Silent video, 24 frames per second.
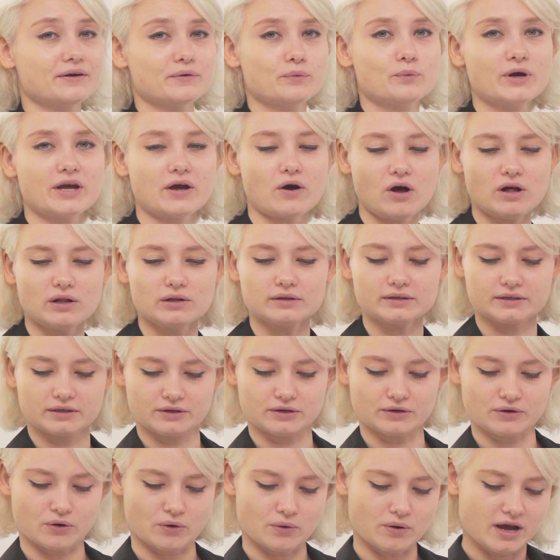we all,
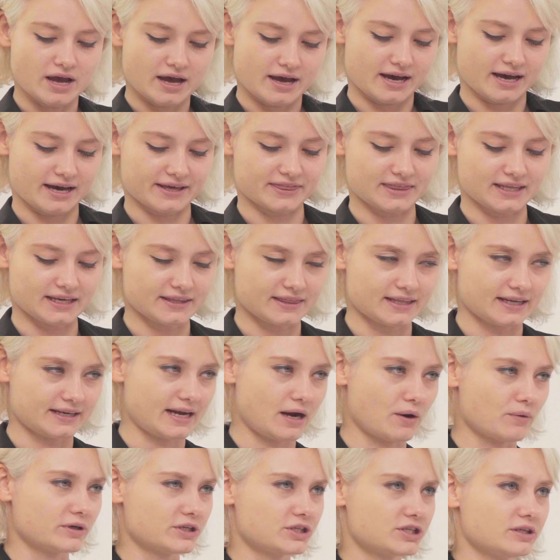you know, think that
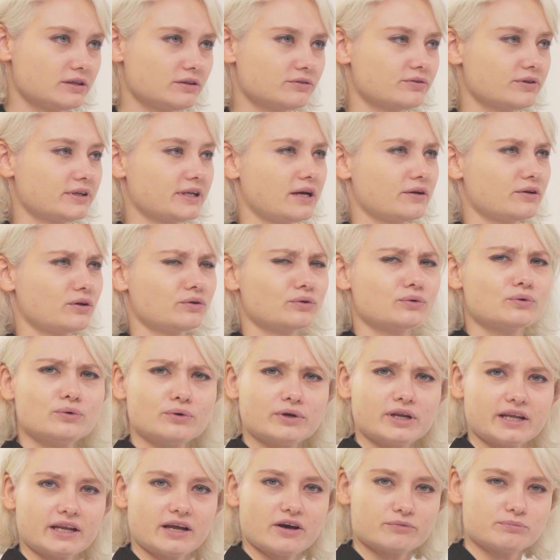our children are not
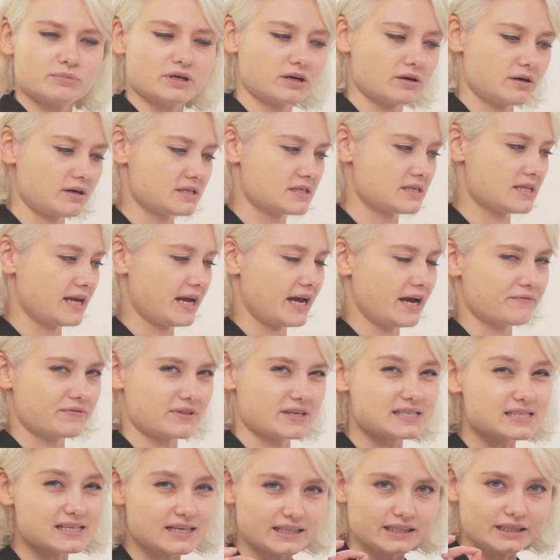good enough because they have
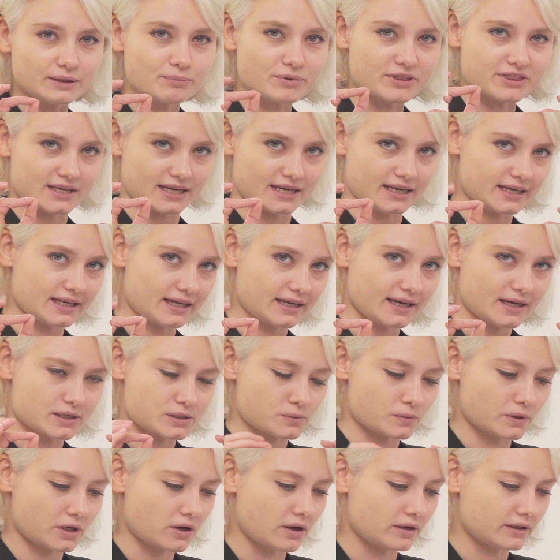this clip thinking,
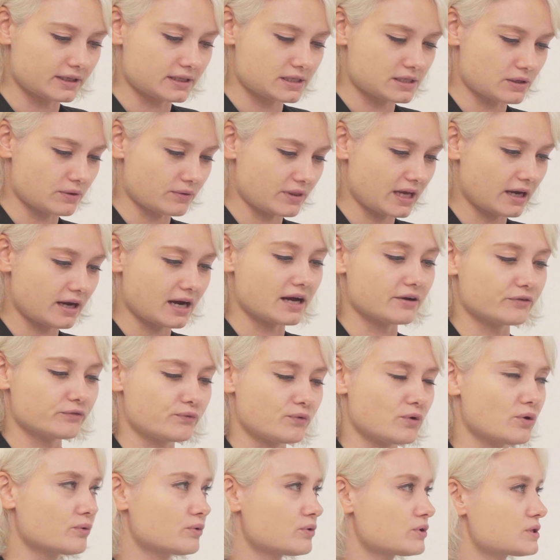as we call it, so they can't
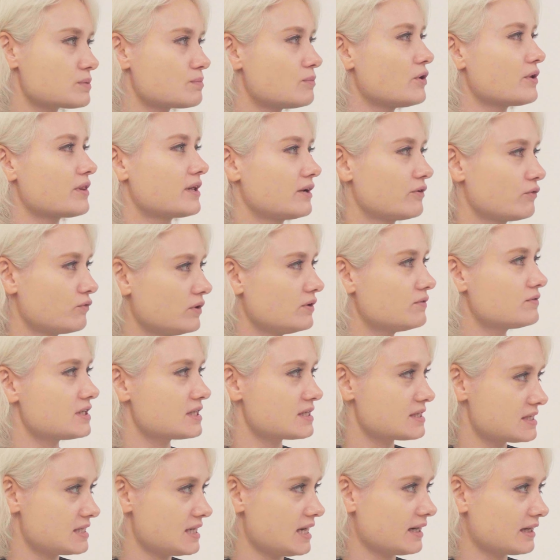focus more than
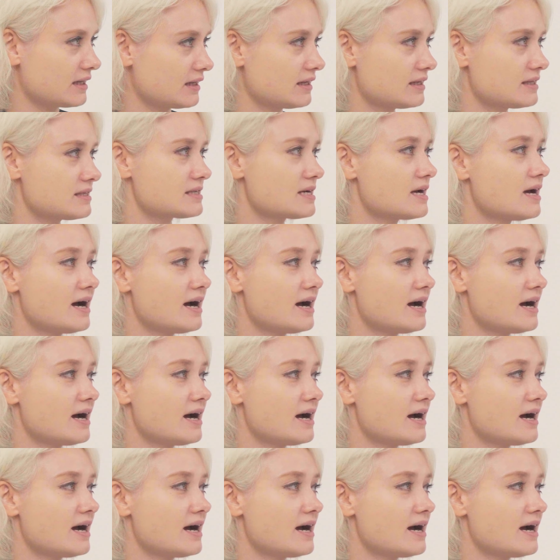15 seconds.